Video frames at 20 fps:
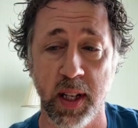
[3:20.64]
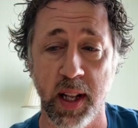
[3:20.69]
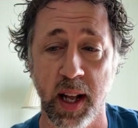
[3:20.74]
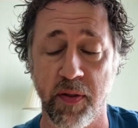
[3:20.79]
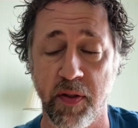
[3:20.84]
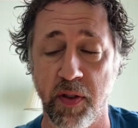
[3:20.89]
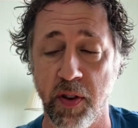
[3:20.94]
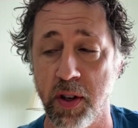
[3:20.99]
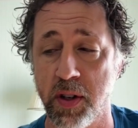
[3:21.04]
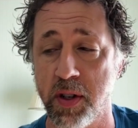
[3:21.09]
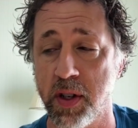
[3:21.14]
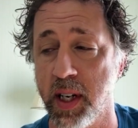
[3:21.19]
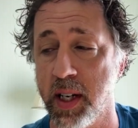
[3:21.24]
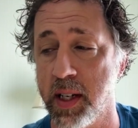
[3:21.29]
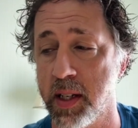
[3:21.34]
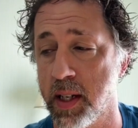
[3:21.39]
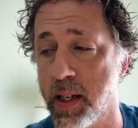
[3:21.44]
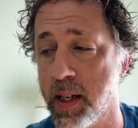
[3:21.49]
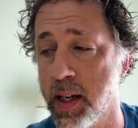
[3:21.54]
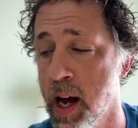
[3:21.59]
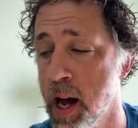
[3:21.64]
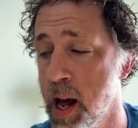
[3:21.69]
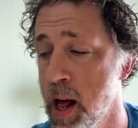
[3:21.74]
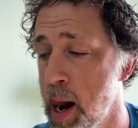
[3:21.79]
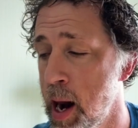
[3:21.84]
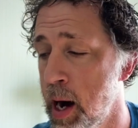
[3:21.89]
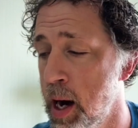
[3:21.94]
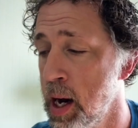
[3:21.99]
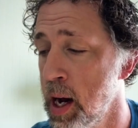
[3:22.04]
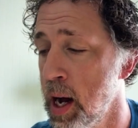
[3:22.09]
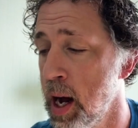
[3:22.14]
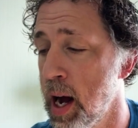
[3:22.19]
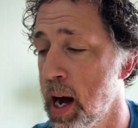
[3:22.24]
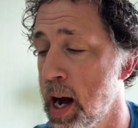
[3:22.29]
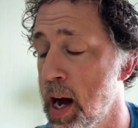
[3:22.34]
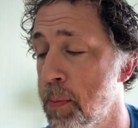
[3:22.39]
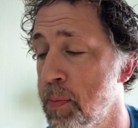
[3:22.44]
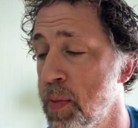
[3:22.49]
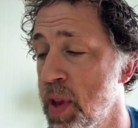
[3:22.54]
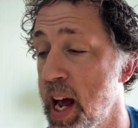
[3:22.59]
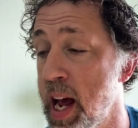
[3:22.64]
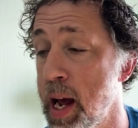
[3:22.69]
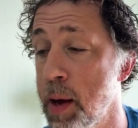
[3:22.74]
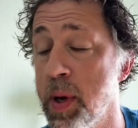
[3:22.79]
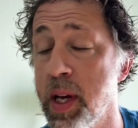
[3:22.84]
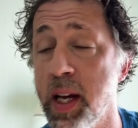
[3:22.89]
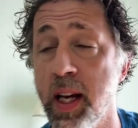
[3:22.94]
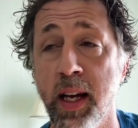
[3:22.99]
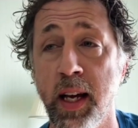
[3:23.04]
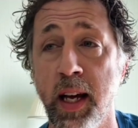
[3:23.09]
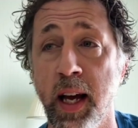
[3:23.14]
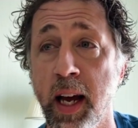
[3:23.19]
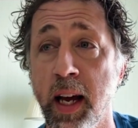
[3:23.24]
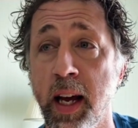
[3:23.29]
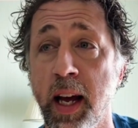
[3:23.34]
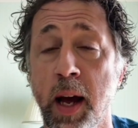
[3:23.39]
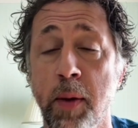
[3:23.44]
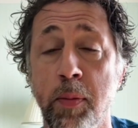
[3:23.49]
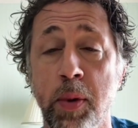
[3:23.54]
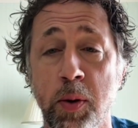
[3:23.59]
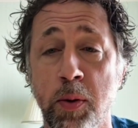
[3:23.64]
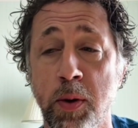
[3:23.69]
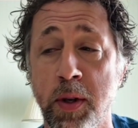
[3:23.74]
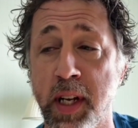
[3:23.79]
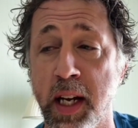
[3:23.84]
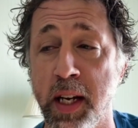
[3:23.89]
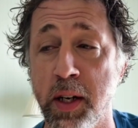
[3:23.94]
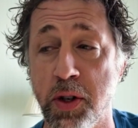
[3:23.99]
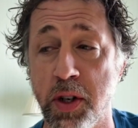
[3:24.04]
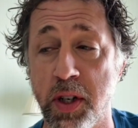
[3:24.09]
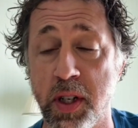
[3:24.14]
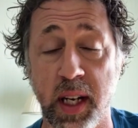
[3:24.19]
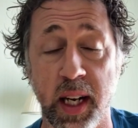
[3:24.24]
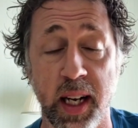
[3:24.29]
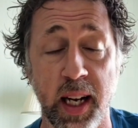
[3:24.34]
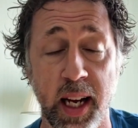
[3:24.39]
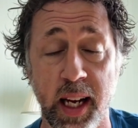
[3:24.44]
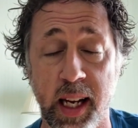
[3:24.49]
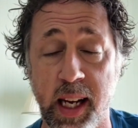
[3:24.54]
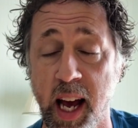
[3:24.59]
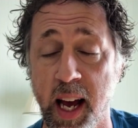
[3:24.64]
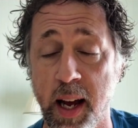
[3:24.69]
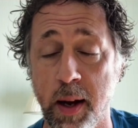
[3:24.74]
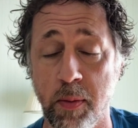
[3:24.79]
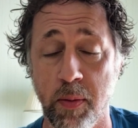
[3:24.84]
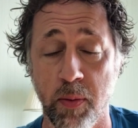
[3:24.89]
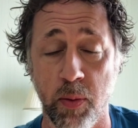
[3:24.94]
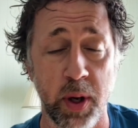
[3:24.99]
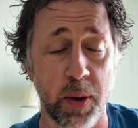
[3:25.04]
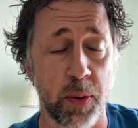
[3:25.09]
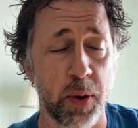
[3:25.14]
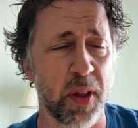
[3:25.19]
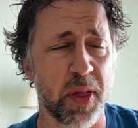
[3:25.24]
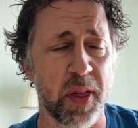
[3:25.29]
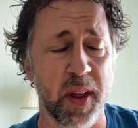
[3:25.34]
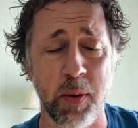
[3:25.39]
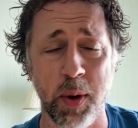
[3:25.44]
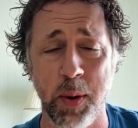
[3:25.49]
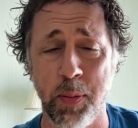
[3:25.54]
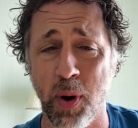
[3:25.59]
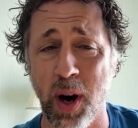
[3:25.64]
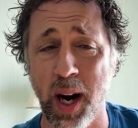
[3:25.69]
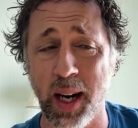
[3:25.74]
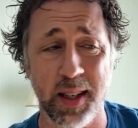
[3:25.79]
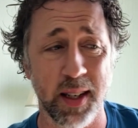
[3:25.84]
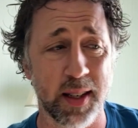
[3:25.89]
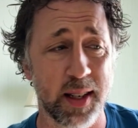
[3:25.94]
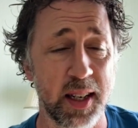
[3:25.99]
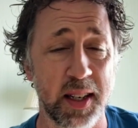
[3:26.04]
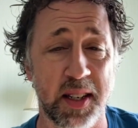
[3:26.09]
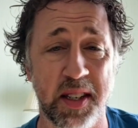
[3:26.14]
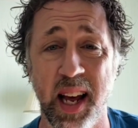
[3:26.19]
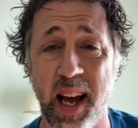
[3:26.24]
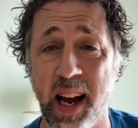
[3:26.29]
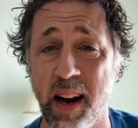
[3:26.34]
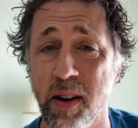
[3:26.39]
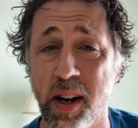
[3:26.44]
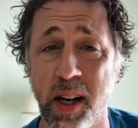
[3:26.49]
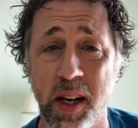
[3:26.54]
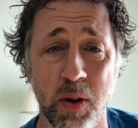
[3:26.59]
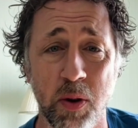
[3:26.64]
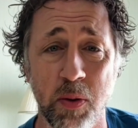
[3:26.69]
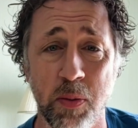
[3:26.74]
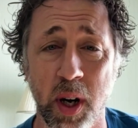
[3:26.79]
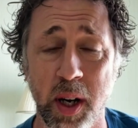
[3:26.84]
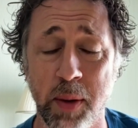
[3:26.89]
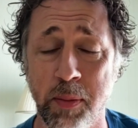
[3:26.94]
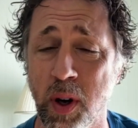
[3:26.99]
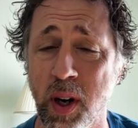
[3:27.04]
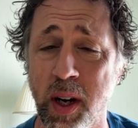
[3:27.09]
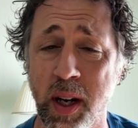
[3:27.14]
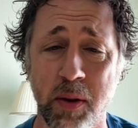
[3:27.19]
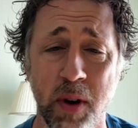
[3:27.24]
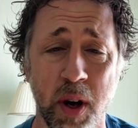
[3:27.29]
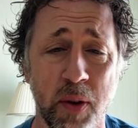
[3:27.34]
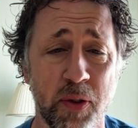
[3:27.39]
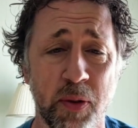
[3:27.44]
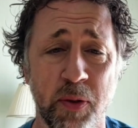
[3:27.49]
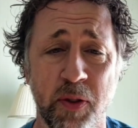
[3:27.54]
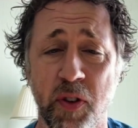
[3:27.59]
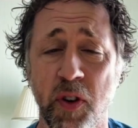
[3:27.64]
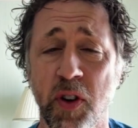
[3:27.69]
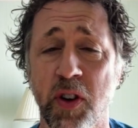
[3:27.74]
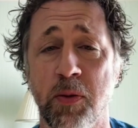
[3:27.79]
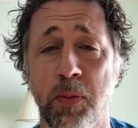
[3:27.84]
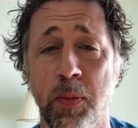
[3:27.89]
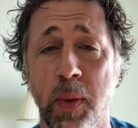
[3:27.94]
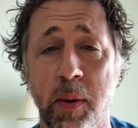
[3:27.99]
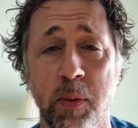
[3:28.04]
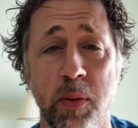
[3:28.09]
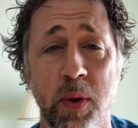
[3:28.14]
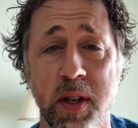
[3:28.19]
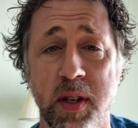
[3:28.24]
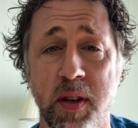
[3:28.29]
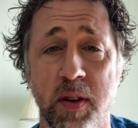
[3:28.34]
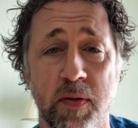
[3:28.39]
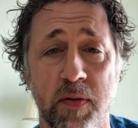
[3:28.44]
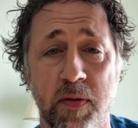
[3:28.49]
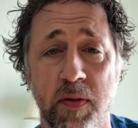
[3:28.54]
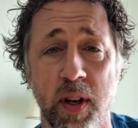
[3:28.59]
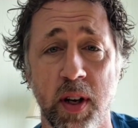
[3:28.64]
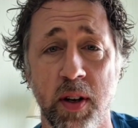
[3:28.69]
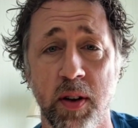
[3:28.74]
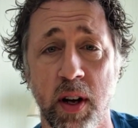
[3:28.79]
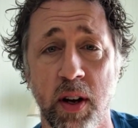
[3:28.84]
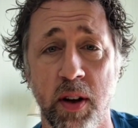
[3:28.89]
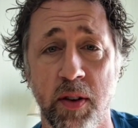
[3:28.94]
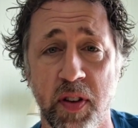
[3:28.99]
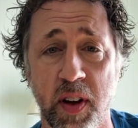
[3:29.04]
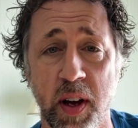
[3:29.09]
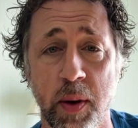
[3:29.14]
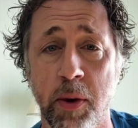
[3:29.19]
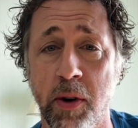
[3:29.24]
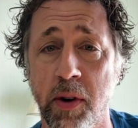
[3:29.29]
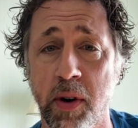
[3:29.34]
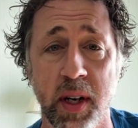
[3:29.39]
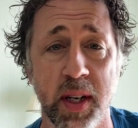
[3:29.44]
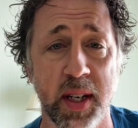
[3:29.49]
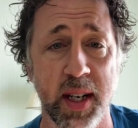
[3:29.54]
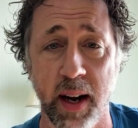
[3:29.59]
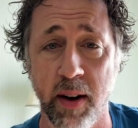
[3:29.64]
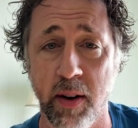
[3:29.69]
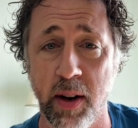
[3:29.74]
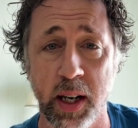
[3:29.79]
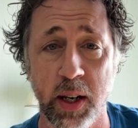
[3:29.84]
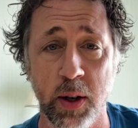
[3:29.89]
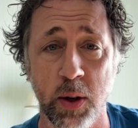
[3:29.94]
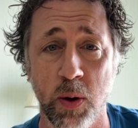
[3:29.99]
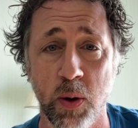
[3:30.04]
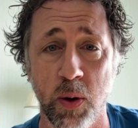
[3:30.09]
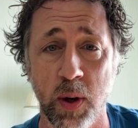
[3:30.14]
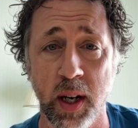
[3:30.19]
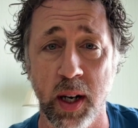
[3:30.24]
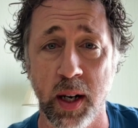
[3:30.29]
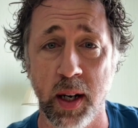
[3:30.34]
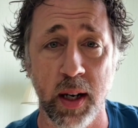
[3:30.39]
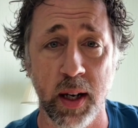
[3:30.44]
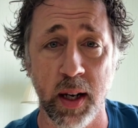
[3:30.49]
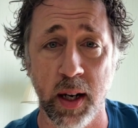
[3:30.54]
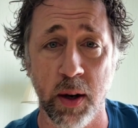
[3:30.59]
in that first season. Ebi was interesting. He came. I think we practiced in Terrigal. My first memories of him are in Terrigal. At